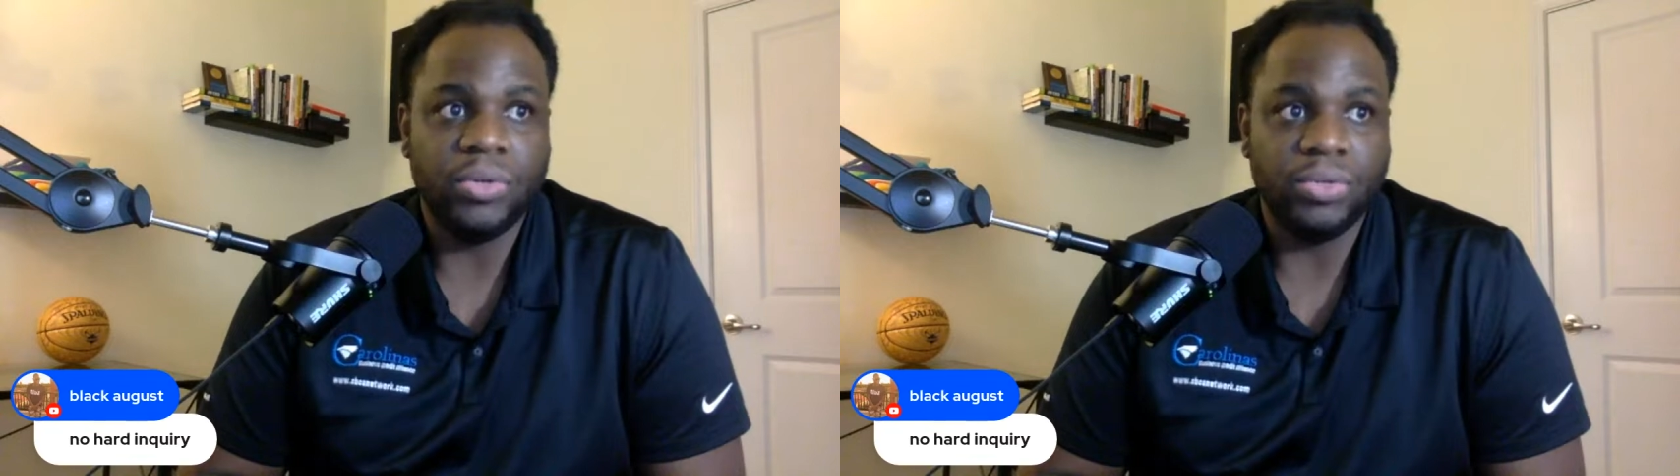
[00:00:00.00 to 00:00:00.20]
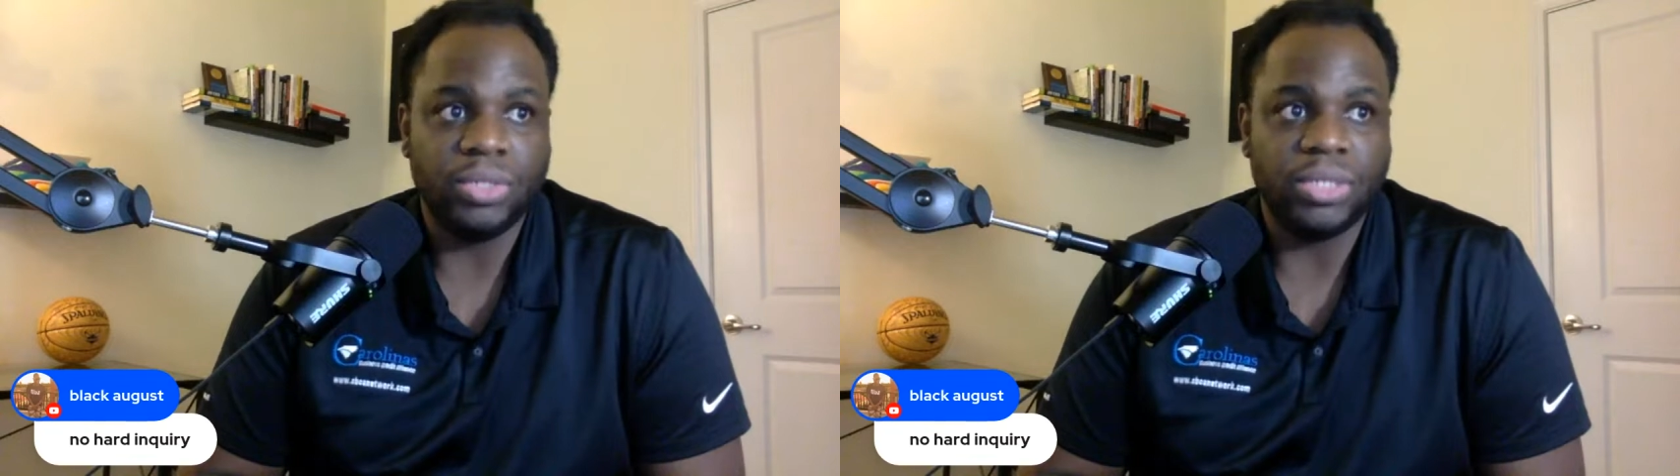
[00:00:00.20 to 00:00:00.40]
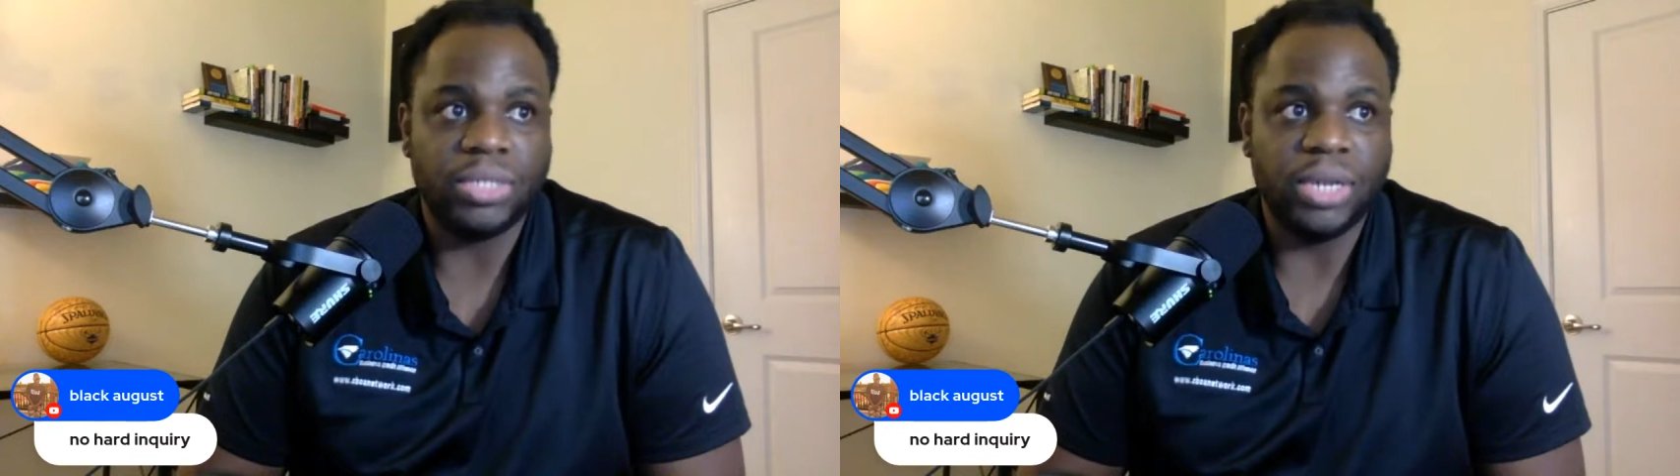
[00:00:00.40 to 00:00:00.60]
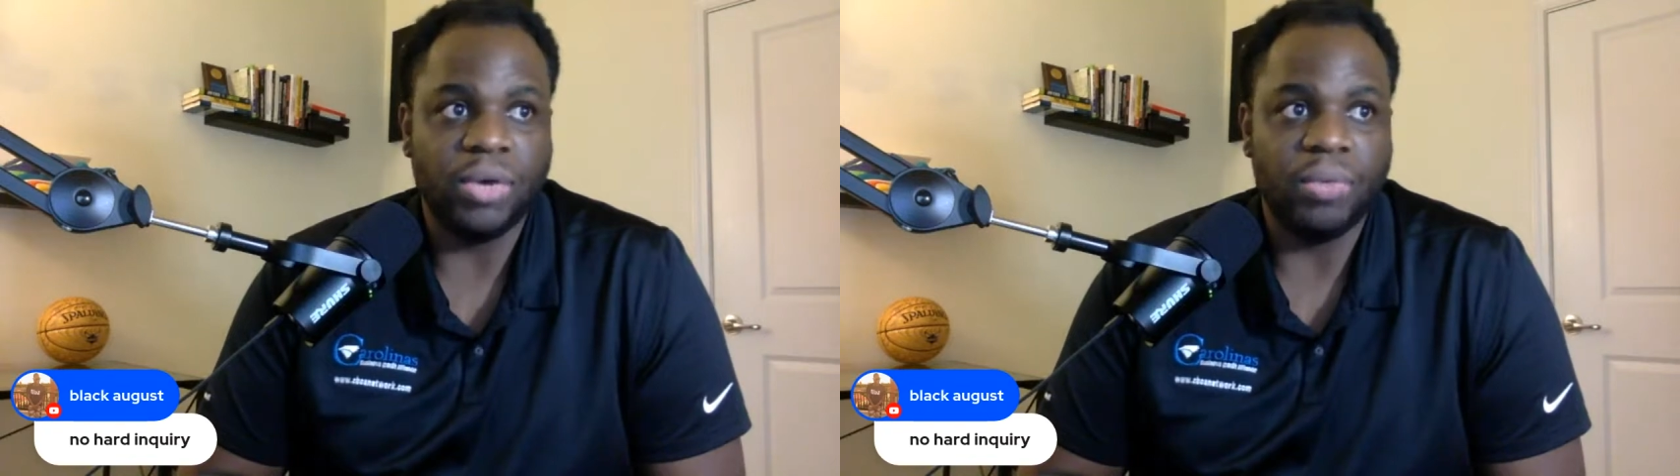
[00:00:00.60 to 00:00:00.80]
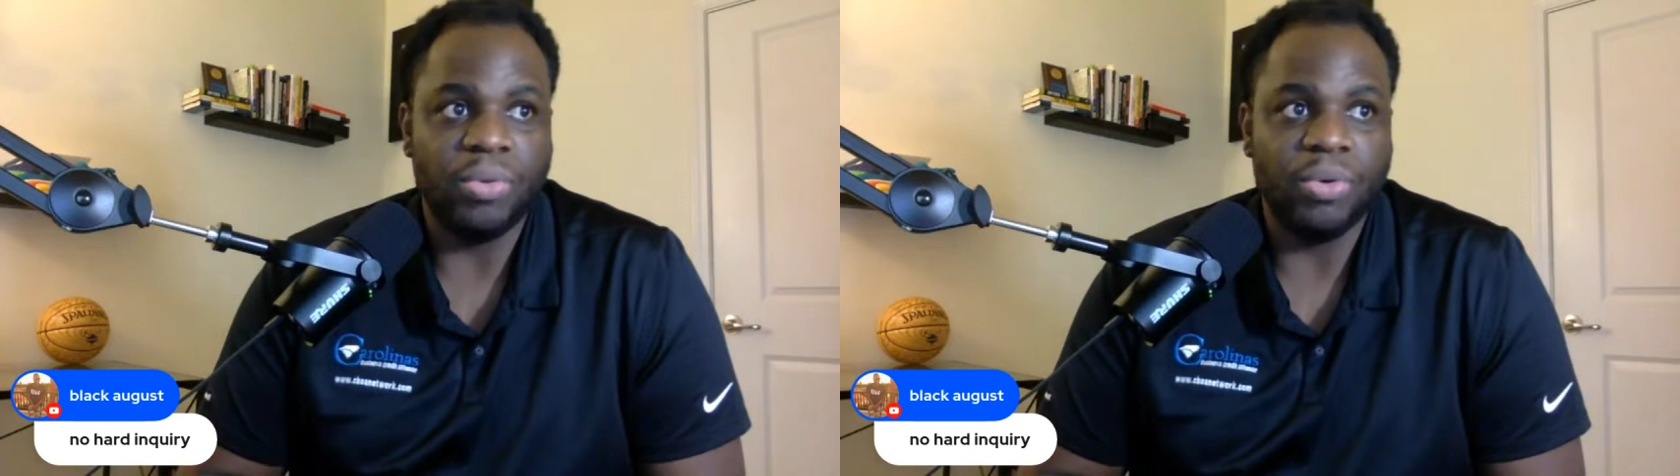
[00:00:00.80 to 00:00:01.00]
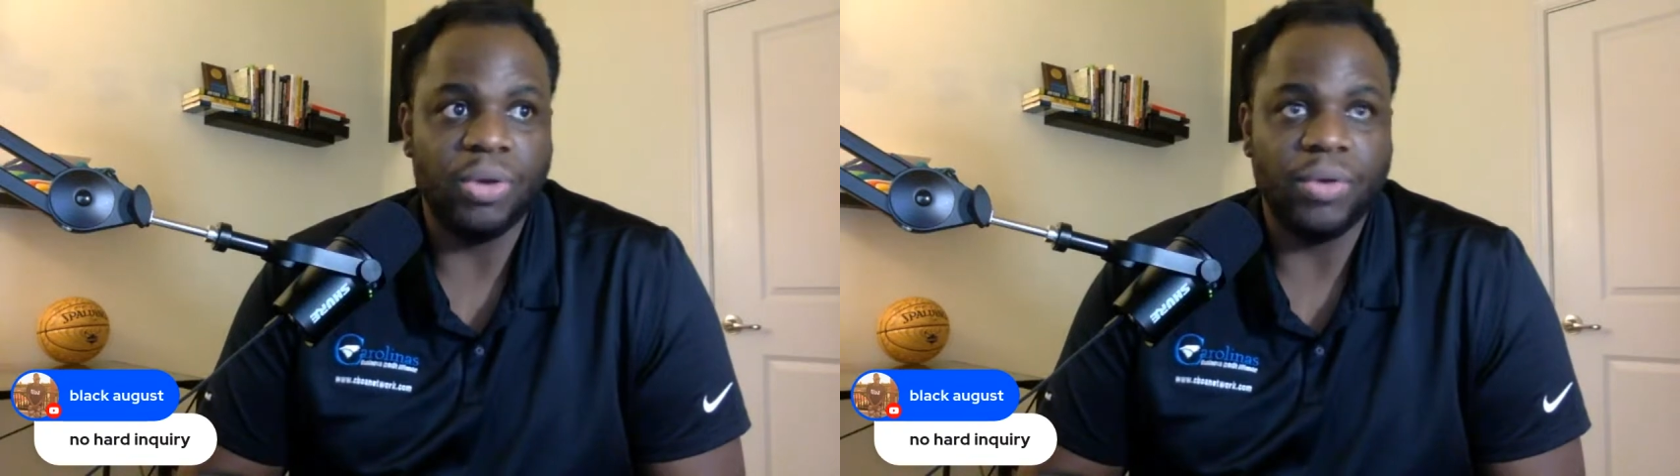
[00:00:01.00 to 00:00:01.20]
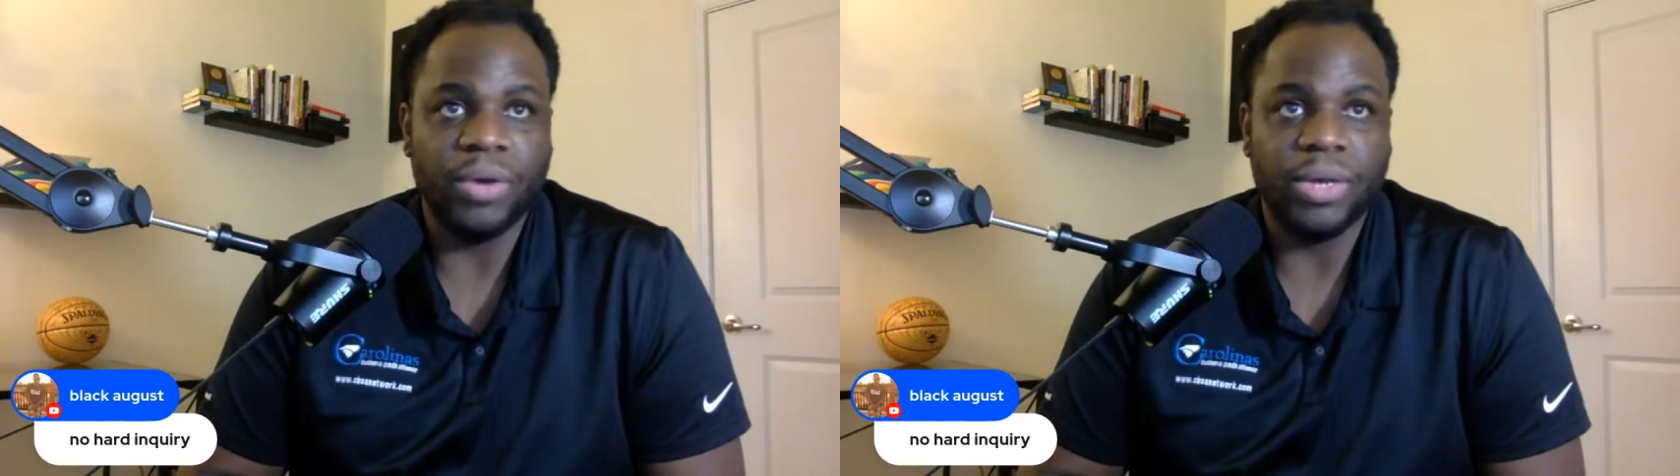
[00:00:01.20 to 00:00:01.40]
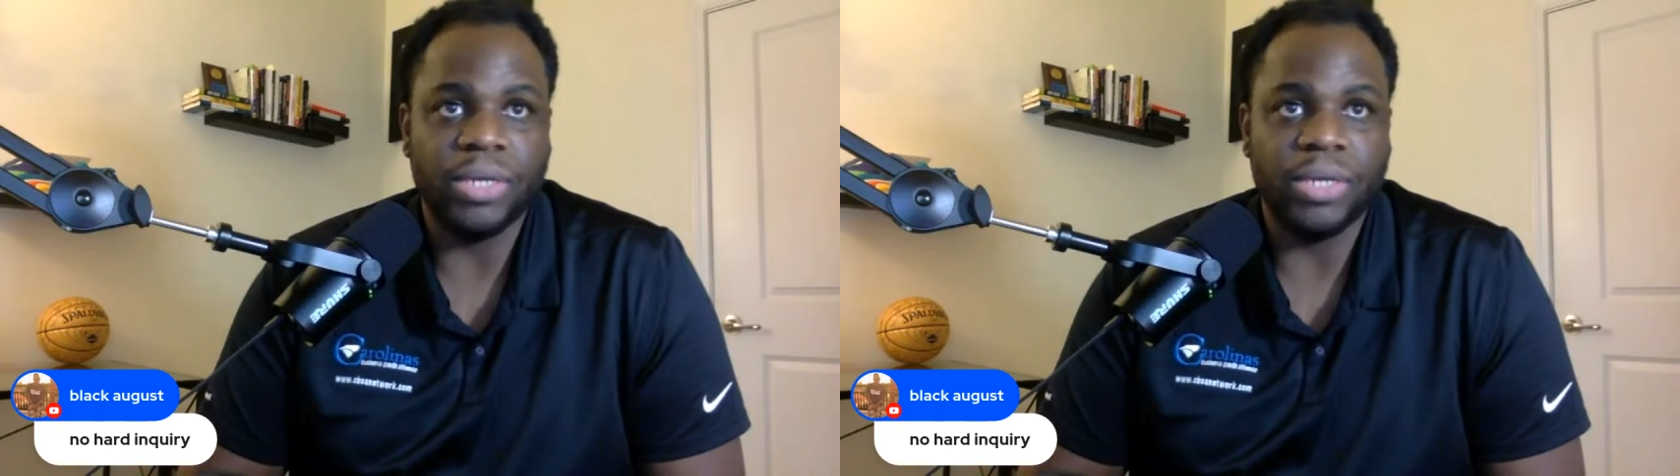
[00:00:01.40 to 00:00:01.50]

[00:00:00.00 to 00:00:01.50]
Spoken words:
Just because they don't pull your credit